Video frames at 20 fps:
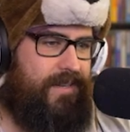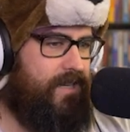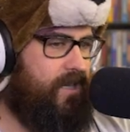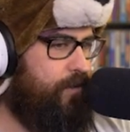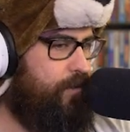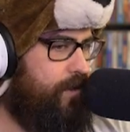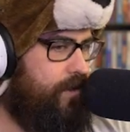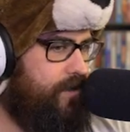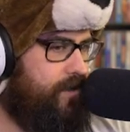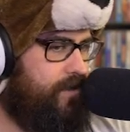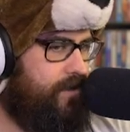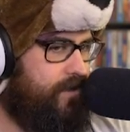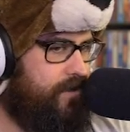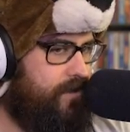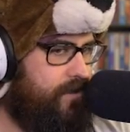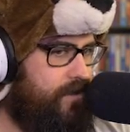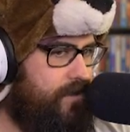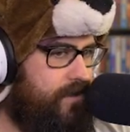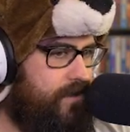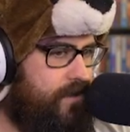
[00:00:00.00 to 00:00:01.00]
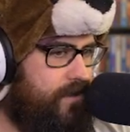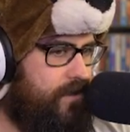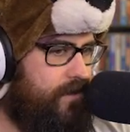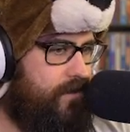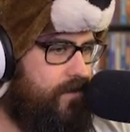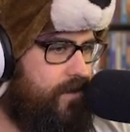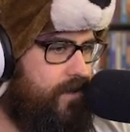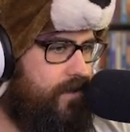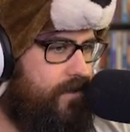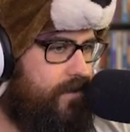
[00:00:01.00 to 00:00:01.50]
Anybody sneaking
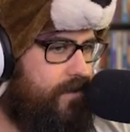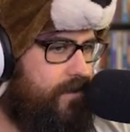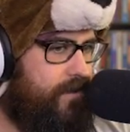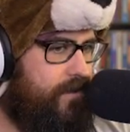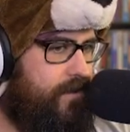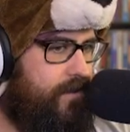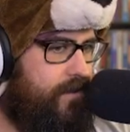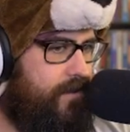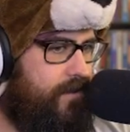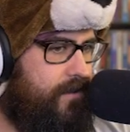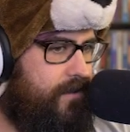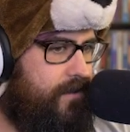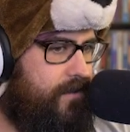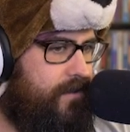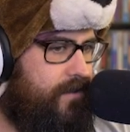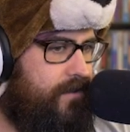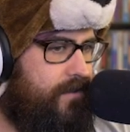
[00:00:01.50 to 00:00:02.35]
around out here?